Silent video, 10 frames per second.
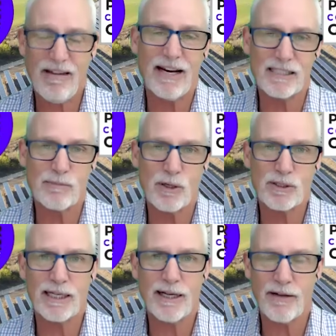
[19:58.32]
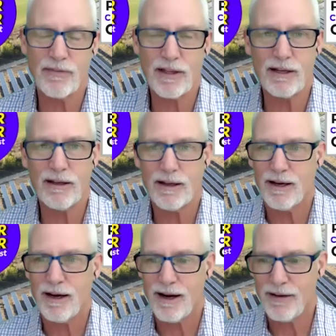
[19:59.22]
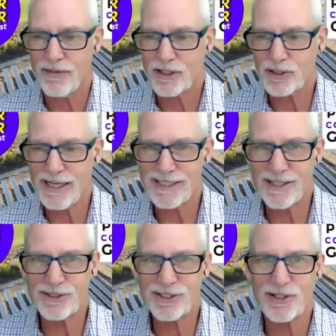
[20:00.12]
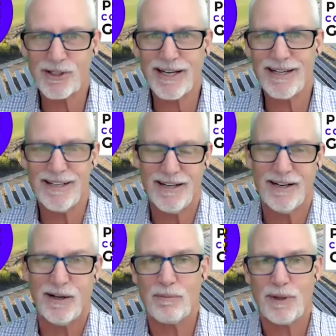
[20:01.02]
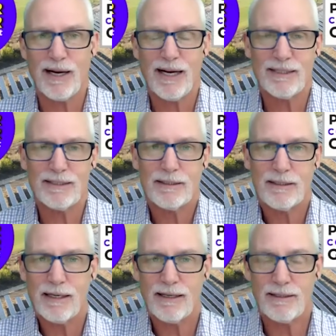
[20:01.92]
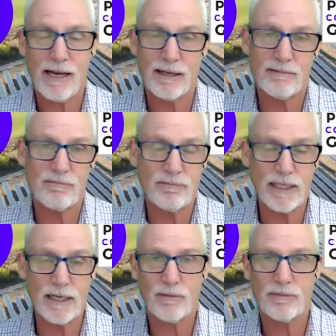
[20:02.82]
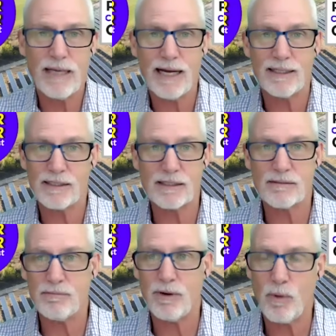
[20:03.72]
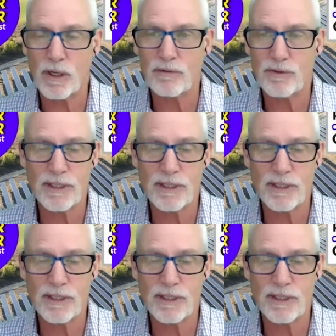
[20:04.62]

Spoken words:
that is mostly on the trade show circuit. But and that is a wonderful